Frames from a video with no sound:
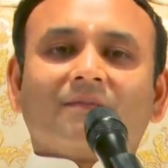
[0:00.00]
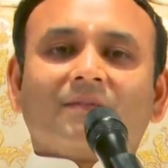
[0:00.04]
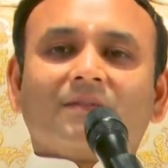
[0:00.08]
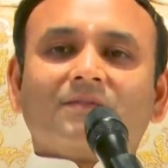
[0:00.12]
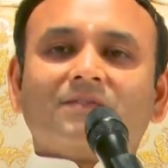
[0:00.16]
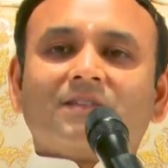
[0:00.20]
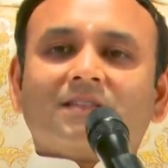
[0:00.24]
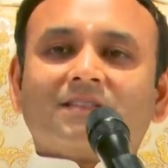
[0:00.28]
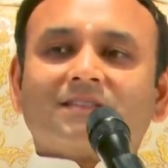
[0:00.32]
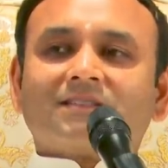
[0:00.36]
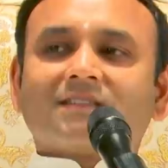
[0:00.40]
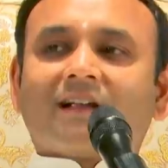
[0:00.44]
We're
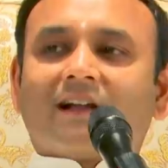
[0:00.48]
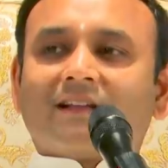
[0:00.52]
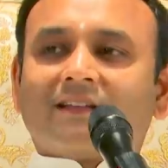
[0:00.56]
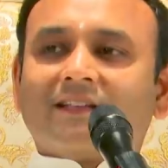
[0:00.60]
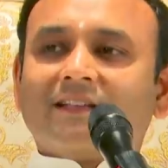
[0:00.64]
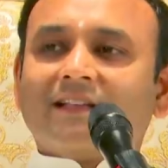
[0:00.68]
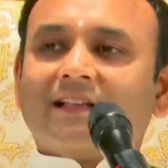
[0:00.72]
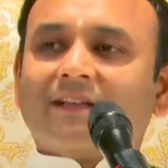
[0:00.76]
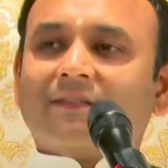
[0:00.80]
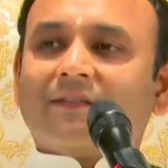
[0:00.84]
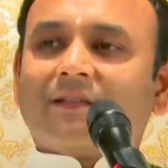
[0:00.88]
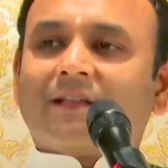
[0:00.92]
just
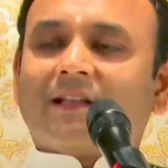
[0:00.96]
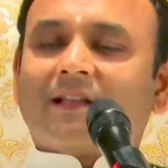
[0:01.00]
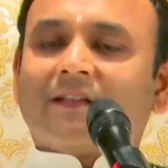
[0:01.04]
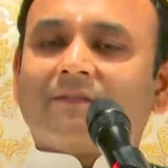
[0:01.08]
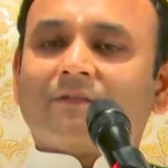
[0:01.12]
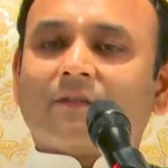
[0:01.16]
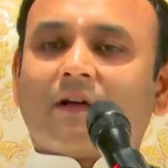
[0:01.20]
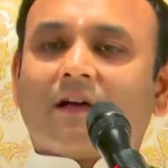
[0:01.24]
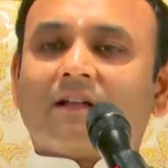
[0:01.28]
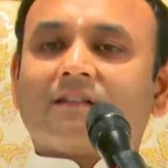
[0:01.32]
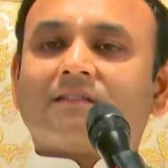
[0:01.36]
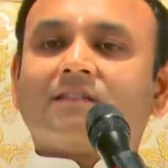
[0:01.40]
starting our life.
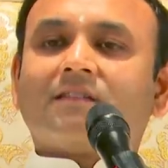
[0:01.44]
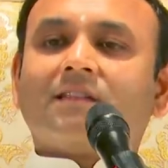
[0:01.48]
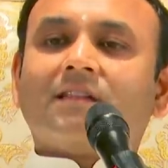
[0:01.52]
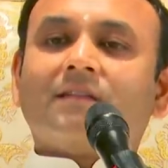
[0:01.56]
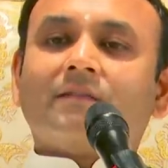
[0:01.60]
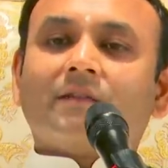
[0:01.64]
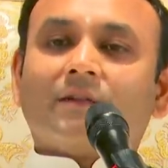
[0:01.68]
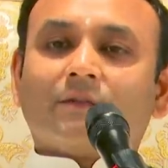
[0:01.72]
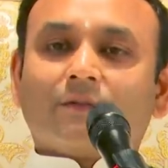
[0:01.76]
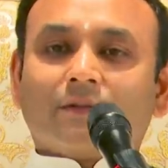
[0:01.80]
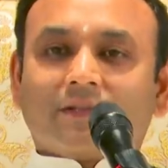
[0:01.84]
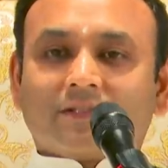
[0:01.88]
Now, Arti,
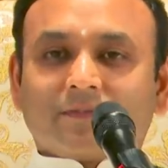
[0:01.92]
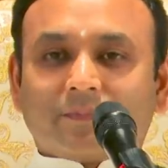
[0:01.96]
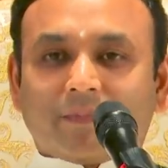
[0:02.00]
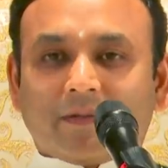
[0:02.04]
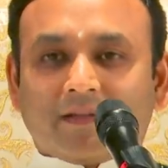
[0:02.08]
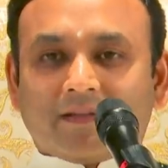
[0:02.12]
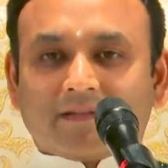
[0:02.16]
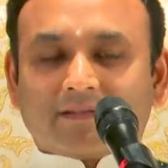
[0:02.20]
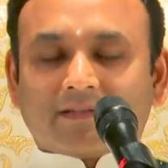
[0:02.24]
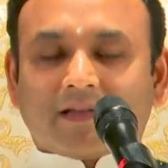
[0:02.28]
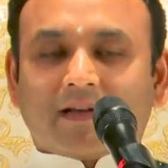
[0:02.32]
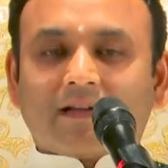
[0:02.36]
we have to
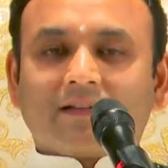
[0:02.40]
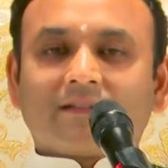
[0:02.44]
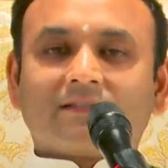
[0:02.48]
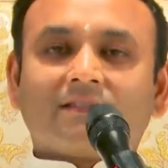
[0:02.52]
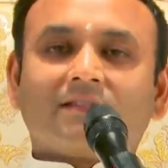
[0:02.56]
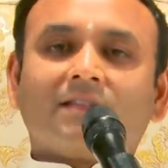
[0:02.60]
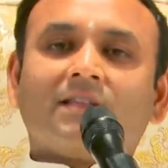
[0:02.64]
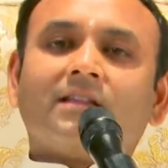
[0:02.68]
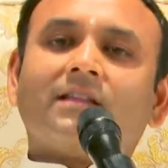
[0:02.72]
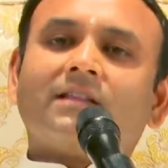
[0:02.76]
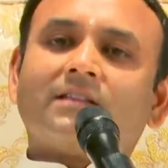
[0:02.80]
experience Arti.